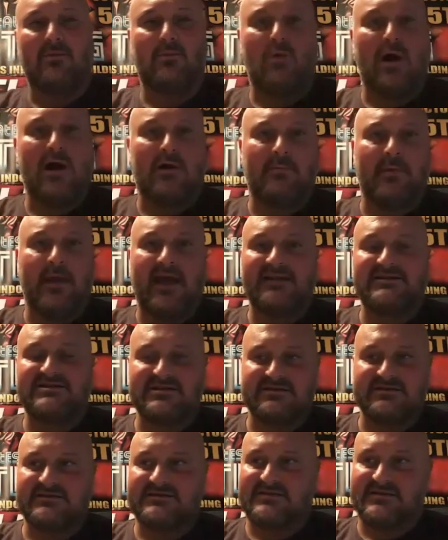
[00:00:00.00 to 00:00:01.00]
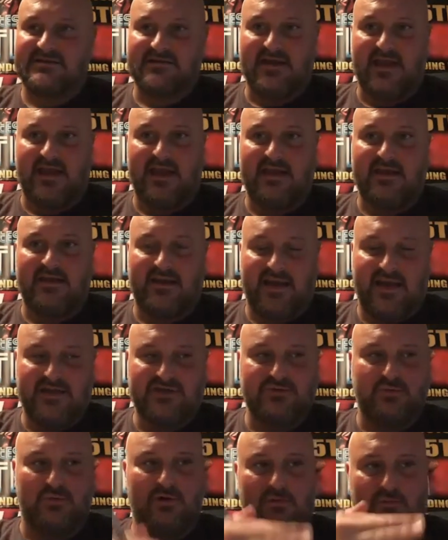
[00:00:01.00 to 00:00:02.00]
wire matches, and
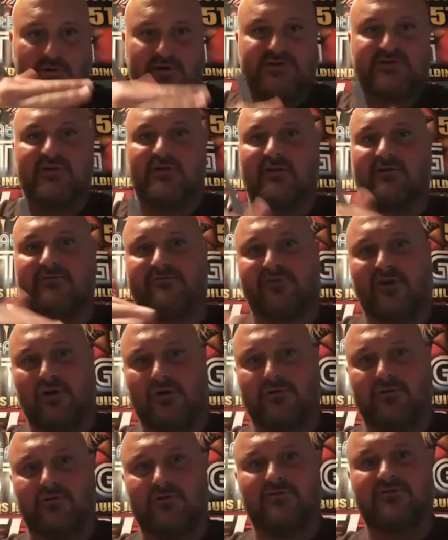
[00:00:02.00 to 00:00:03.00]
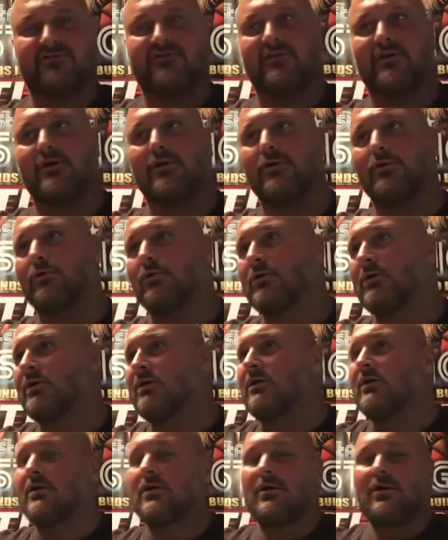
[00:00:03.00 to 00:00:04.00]
each one we took further. So
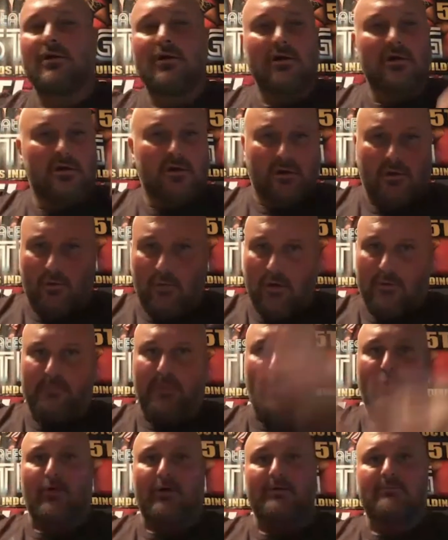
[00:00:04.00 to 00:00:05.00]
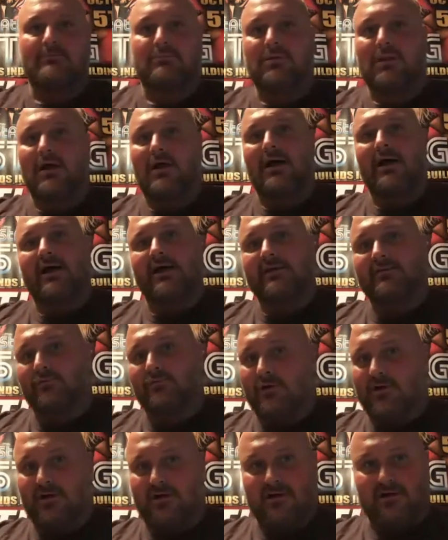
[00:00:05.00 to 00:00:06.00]
we're pouring blood.
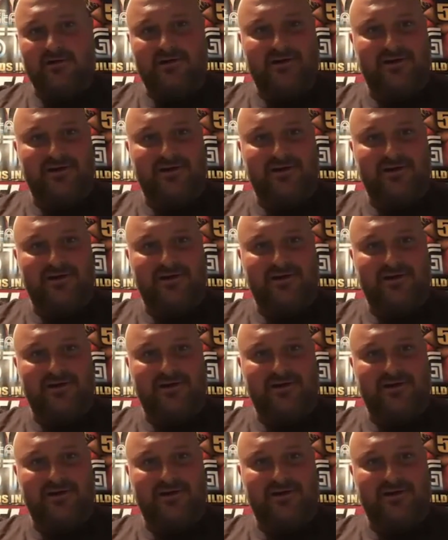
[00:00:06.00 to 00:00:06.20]
I